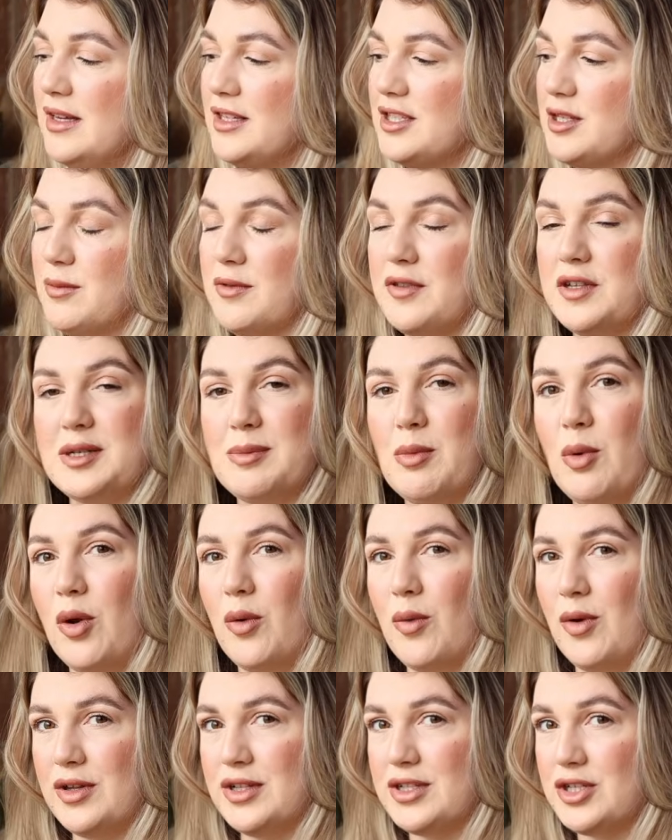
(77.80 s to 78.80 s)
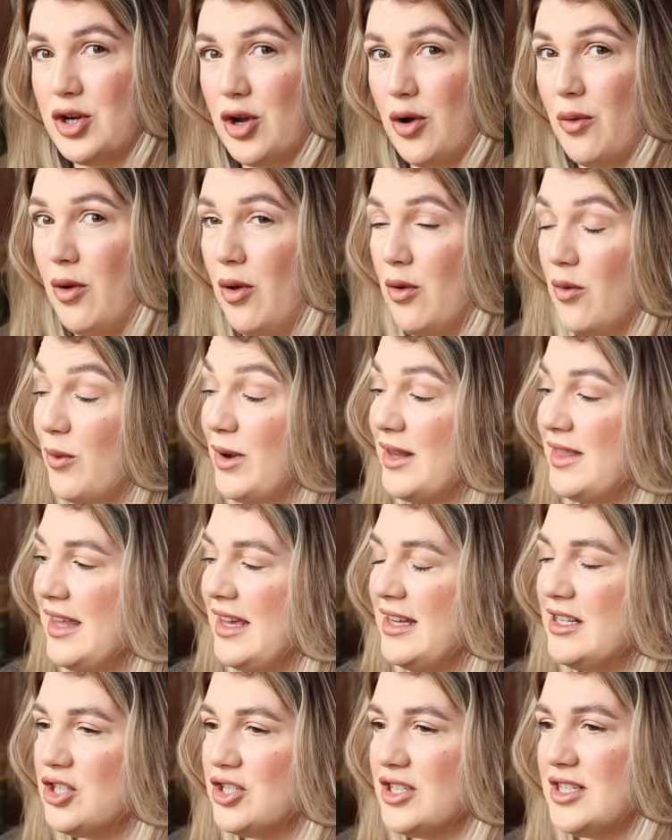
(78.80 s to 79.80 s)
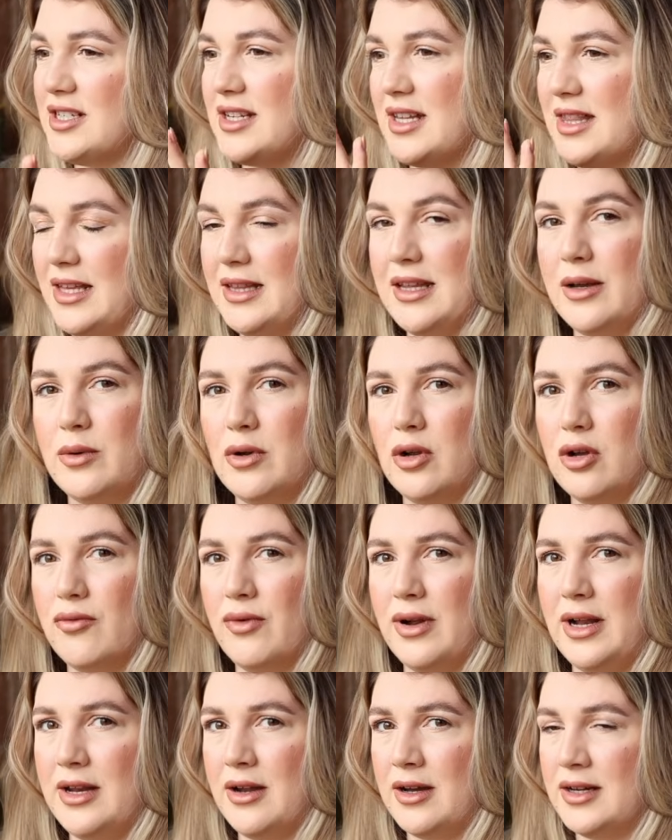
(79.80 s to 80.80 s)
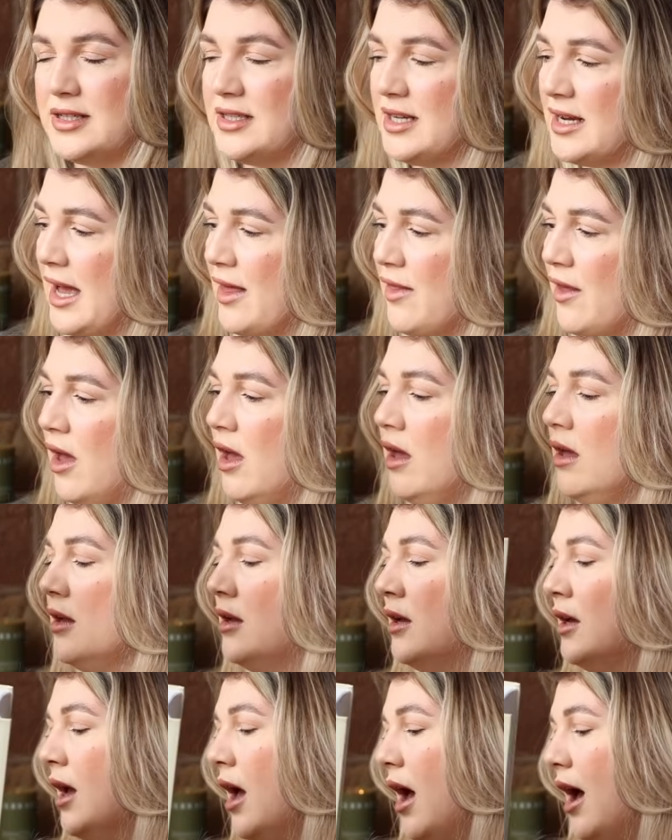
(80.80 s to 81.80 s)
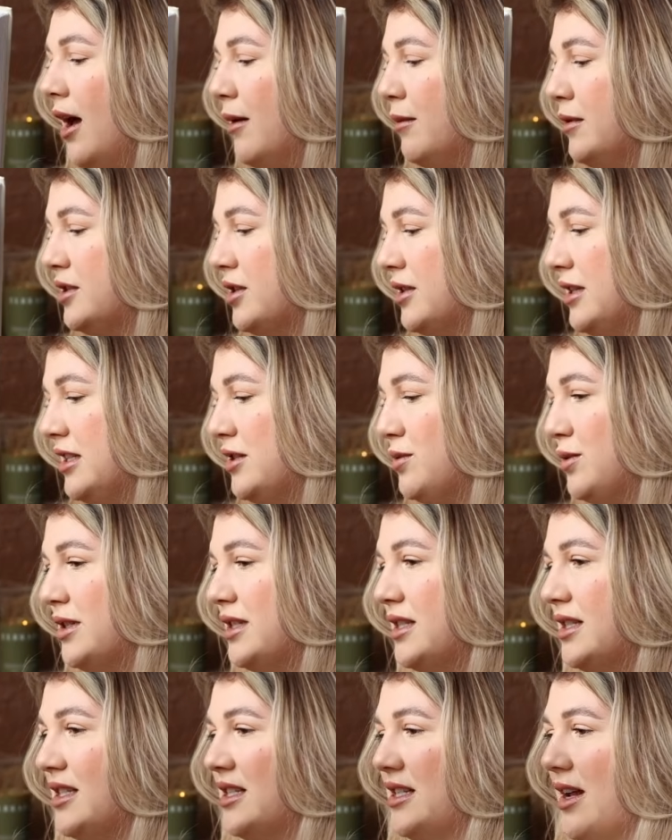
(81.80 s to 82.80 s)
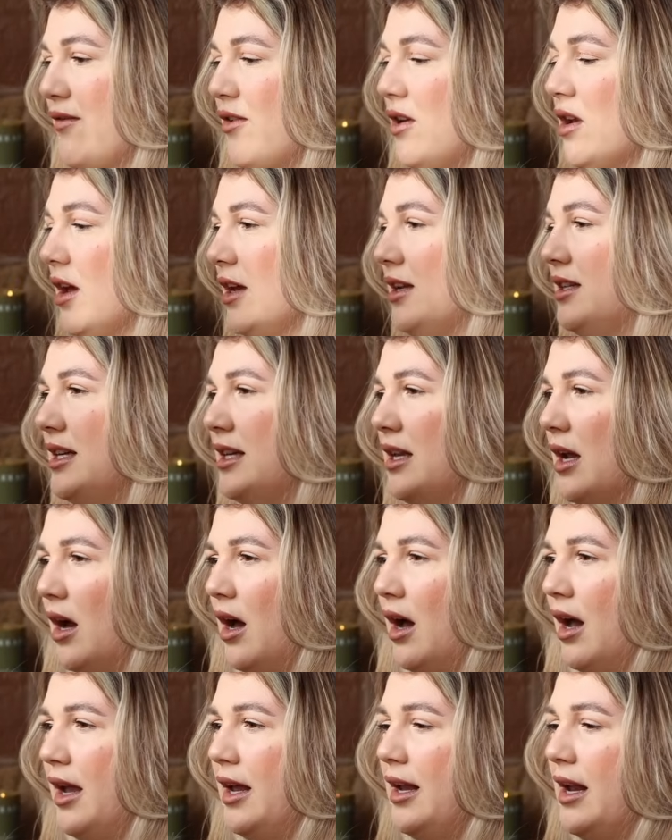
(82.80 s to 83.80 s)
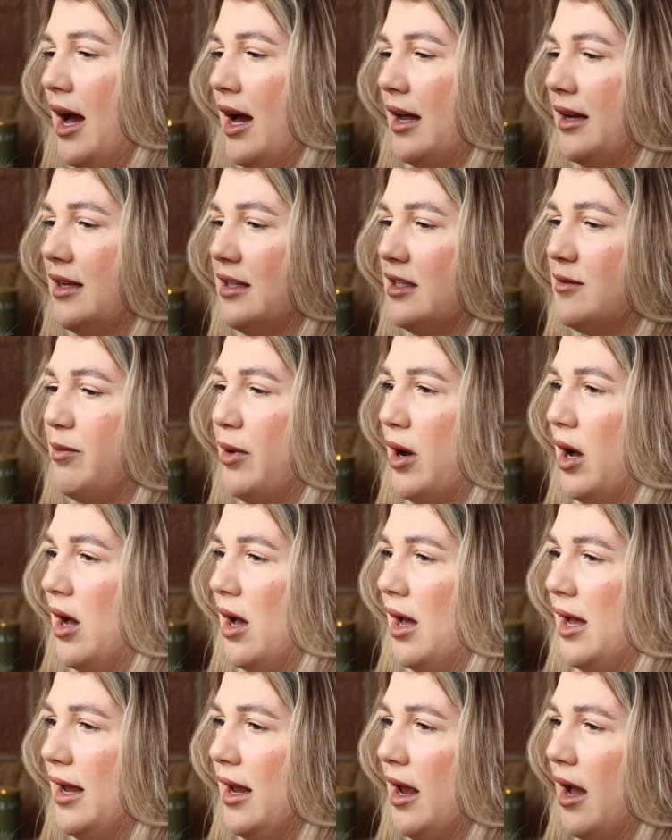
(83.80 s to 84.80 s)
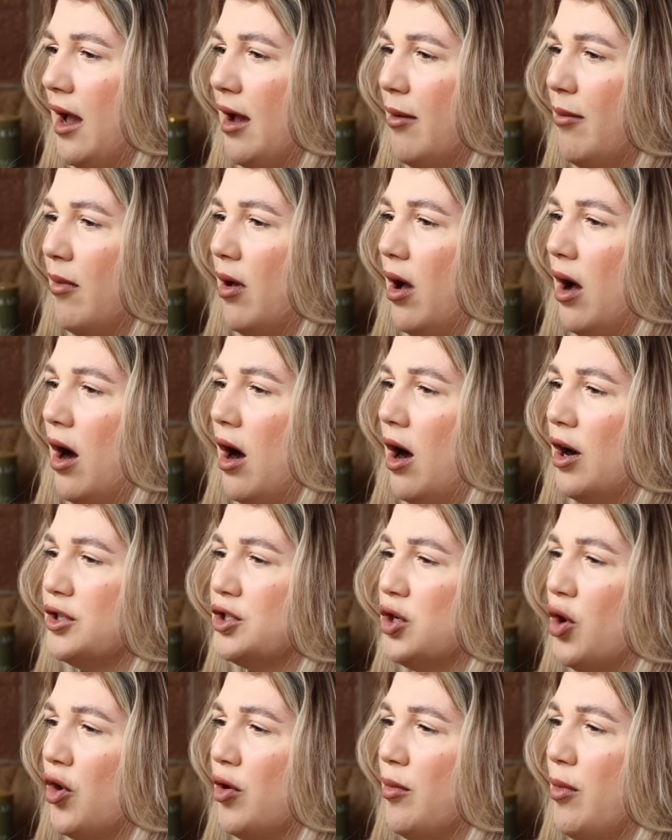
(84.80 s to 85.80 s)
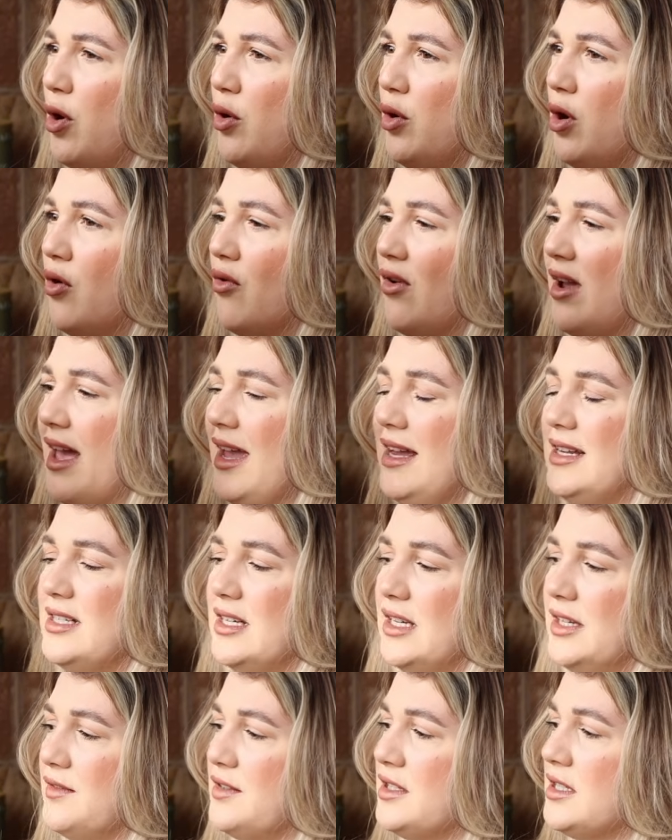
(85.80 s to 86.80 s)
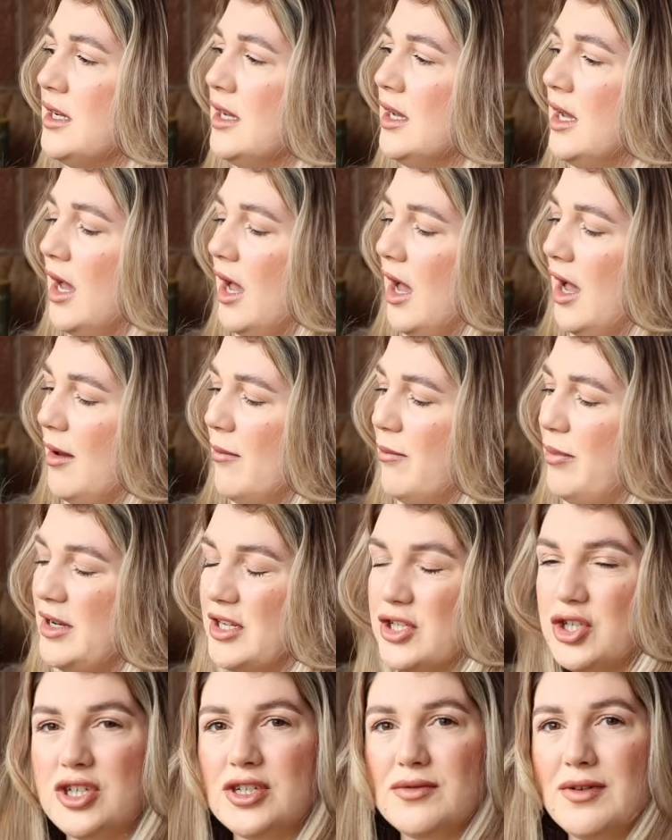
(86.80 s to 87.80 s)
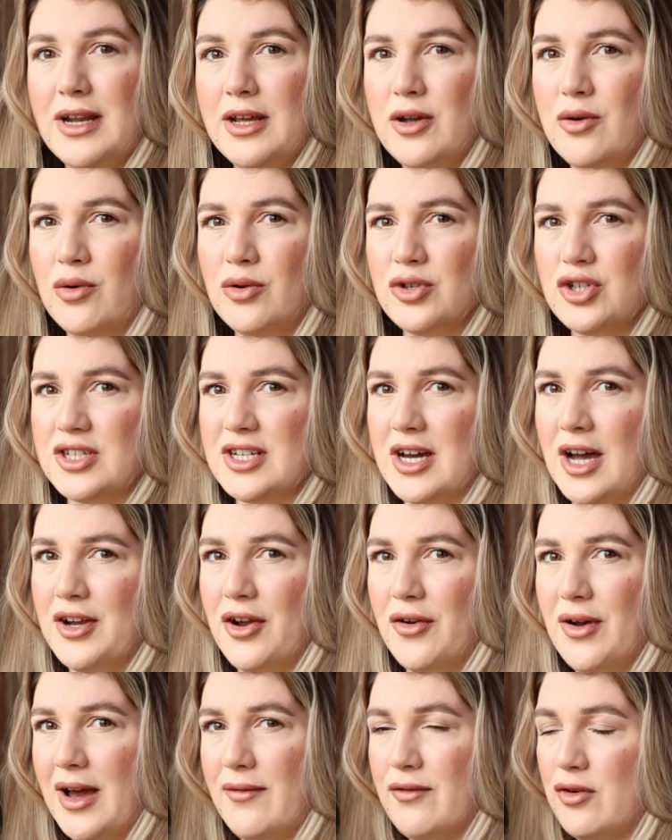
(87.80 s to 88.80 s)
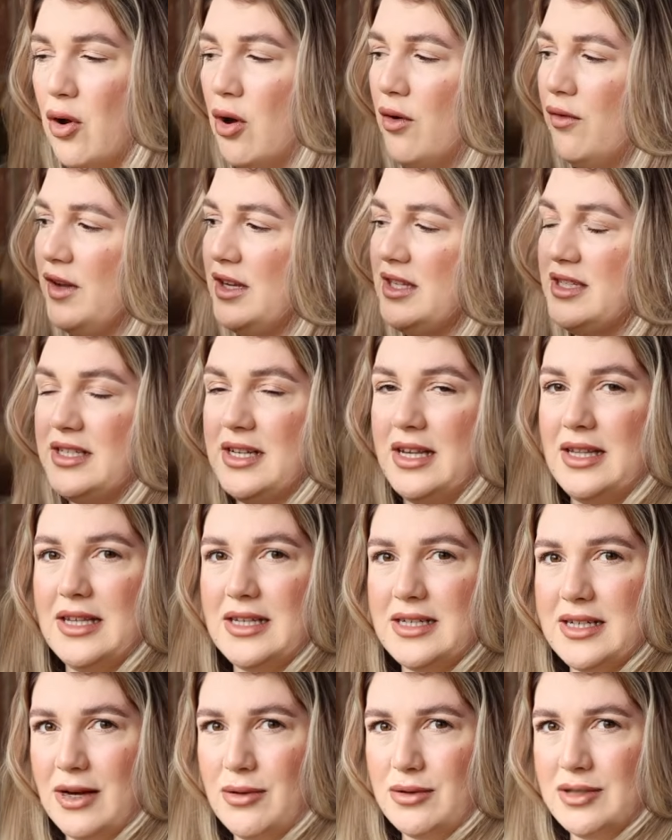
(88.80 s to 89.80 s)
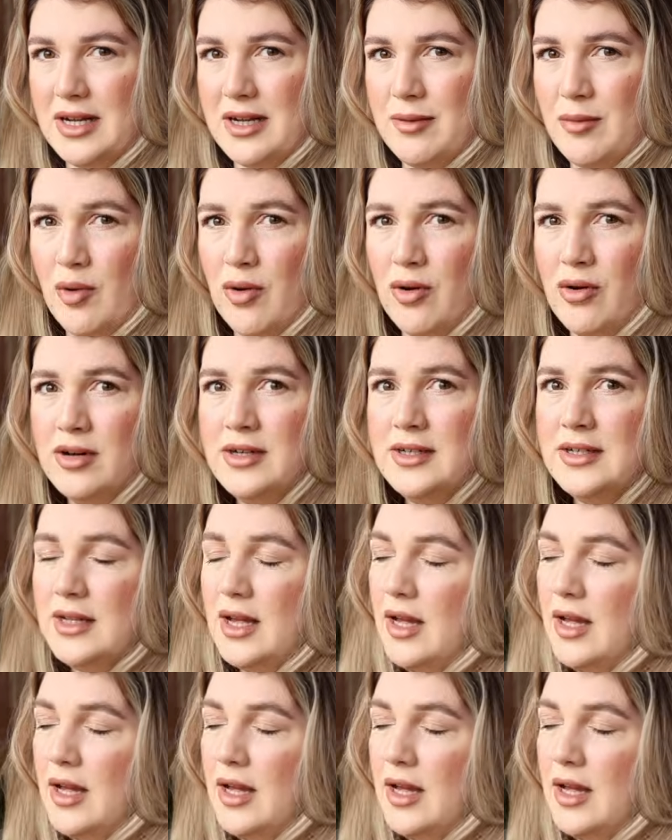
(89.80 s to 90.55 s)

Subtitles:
some of the smaller ones to go along with this, just because I think they would look really nice together. So this was $7.99 and it's by H&M Creatives, but it's just really gorgeous. I don't have an office in this house anymore